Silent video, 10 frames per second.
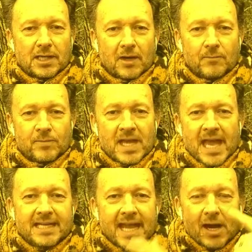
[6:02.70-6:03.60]
to go.
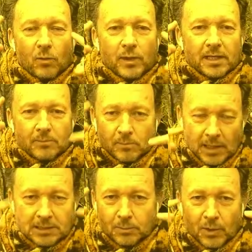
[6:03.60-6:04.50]
And now we can
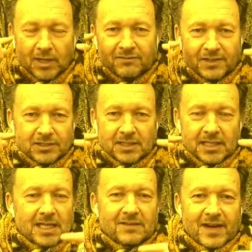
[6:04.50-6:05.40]
much more efficiently
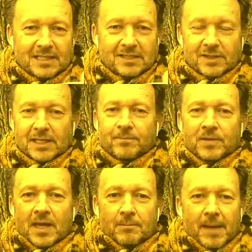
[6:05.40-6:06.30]
and effectively
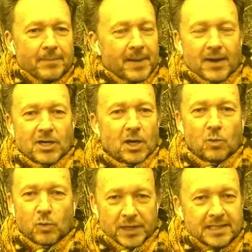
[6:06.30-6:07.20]
map out our
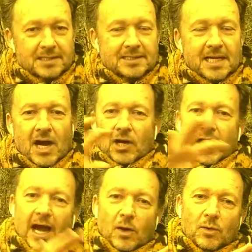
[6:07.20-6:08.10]
weeks, our
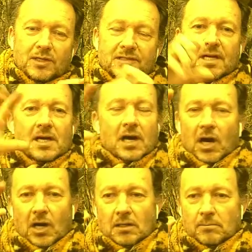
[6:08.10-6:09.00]
hours,
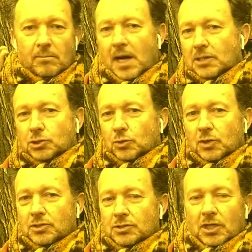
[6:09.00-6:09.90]
our
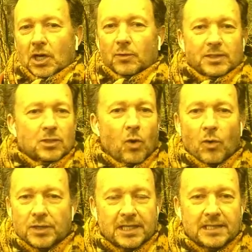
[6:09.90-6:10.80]
modules, our
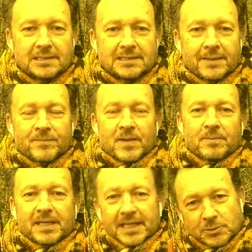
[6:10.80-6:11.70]
recordings,
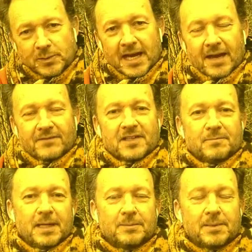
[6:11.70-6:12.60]
because we have this
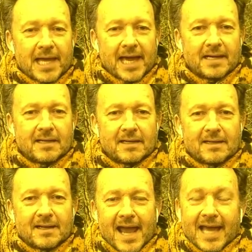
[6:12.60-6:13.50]
big plan.
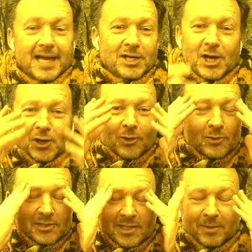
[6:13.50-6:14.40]
And I know
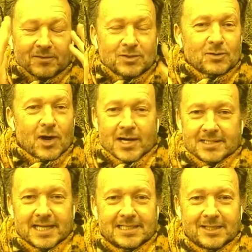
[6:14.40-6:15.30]
some of you
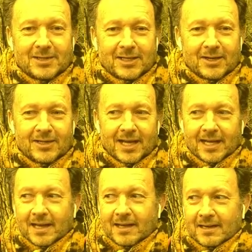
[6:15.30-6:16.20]
architects out there are like,
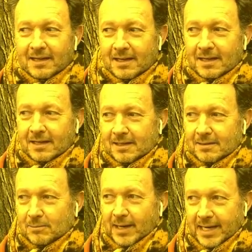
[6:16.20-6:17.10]

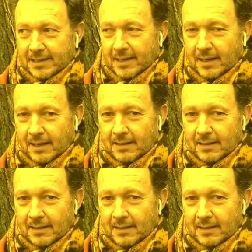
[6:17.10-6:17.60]
Bradley,